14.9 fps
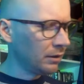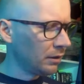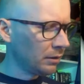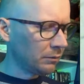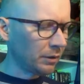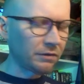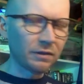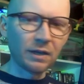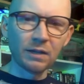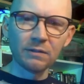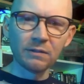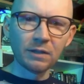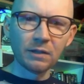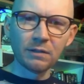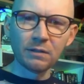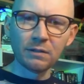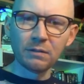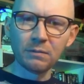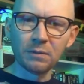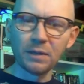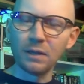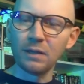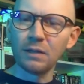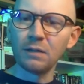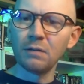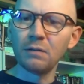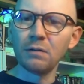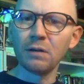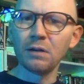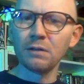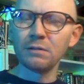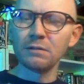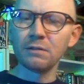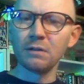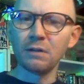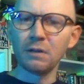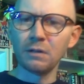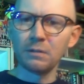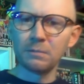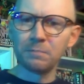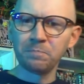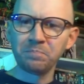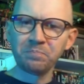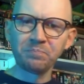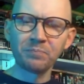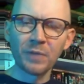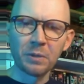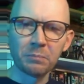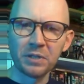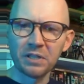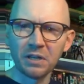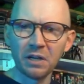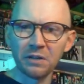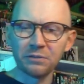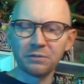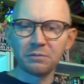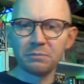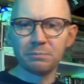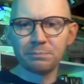Wesley has nothing to do with anything going on in this card because